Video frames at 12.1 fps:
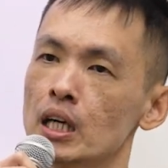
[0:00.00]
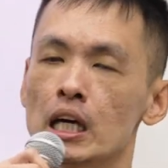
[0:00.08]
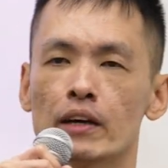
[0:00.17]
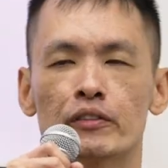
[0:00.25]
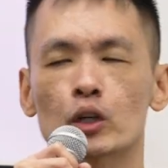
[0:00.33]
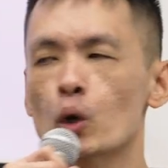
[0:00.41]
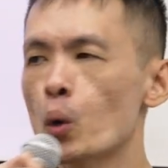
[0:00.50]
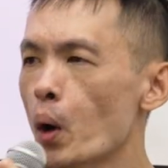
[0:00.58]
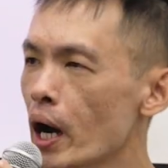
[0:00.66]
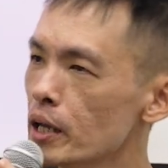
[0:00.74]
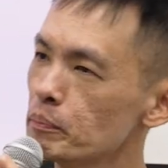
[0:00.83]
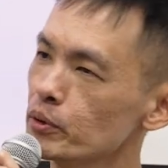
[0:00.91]
if the
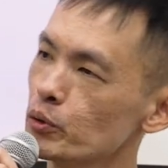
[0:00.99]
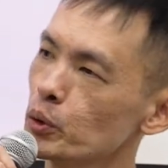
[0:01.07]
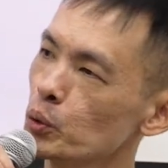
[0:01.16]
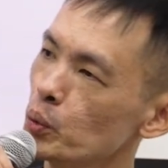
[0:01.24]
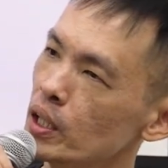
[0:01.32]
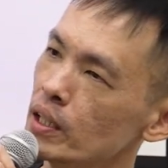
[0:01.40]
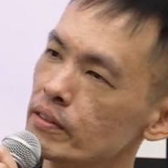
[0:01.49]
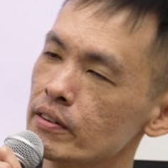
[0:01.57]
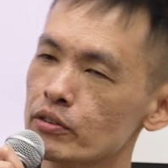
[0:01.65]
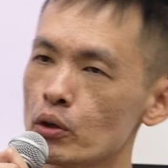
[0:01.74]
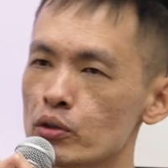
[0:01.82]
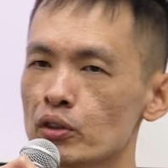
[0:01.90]
quiet between words
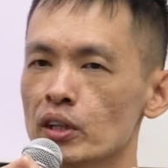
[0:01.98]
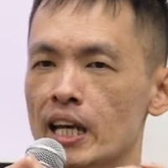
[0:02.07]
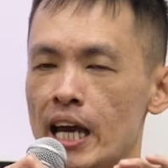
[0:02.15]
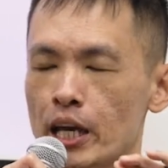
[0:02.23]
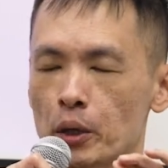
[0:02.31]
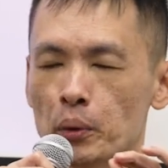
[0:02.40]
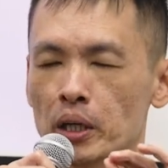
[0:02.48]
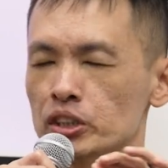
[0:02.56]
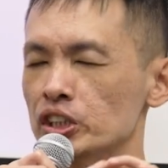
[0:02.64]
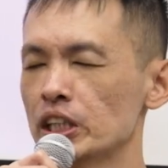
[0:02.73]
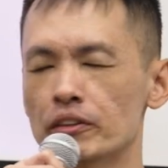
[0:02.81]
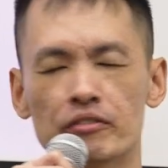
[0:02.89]
is also a
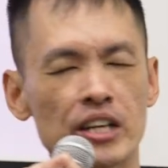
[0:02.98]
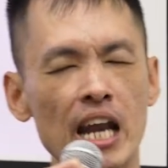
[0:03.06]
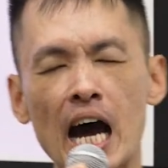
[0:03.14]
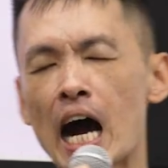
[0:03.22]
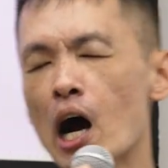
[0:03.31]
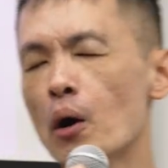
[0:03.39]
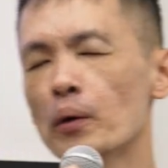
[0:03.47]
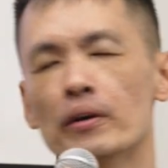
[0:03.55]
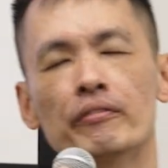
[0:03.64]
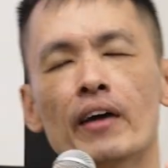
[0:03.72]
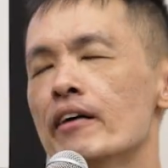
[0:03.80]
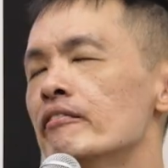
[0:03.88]
language, if now,
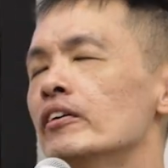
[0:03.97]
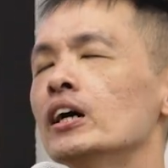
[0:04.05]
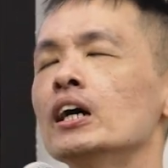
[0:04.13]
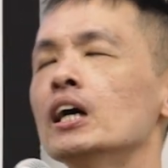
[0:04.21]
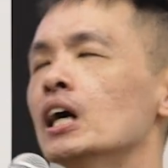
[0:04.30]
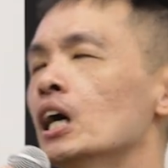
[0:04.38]
if ever,